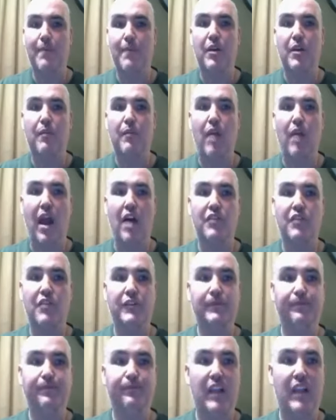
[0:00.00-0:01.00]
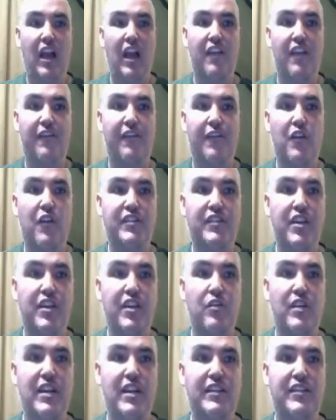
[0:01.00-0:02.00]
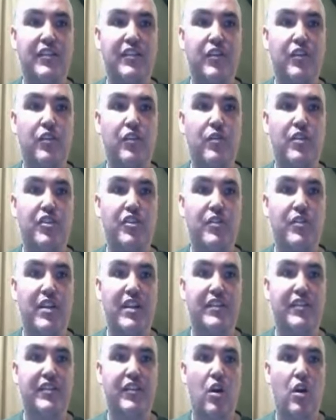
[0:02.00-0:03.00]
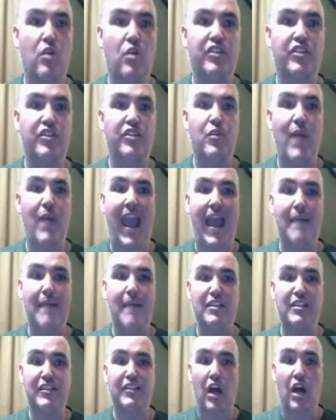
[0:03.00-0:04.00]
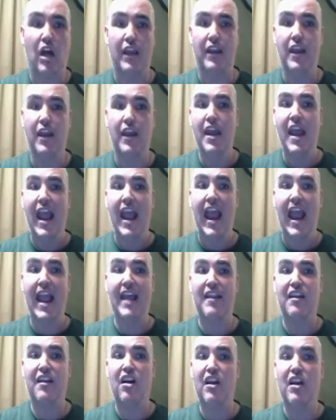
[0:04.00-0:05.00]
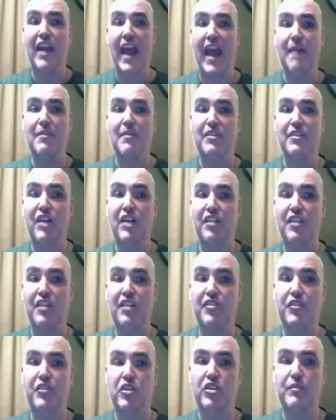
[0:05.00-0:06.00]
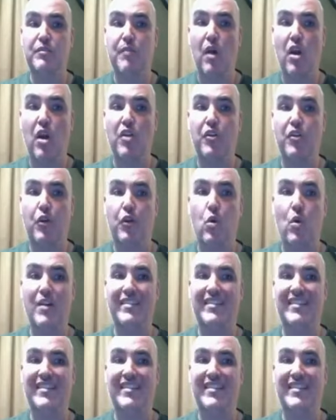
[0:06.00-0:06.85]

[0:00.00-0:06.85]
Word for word: up your browser. Uh, the first thing you need to do is you need to go to Amazon. And on Amazon, in the search bar, you're going